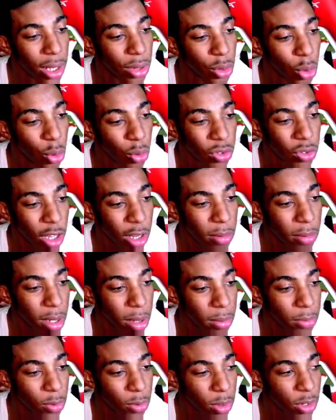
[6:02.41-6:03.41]
Do something
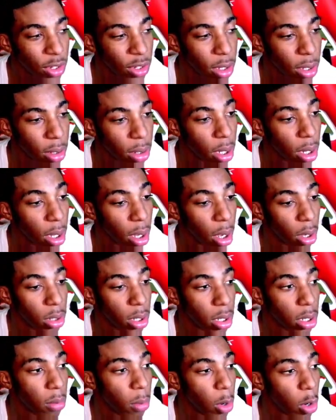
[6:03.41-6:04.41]
up. Switch it up. Oh, yeah,
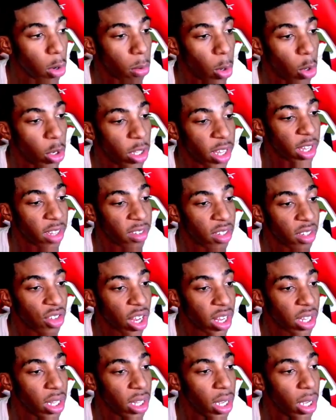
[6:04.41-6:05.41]
come on, come on. Hit
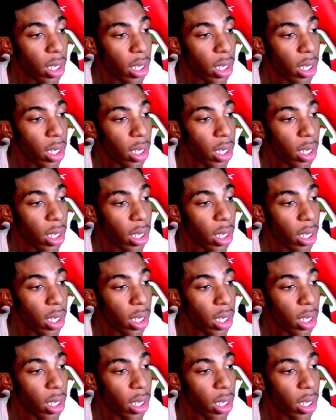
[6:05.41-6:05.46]
CJ.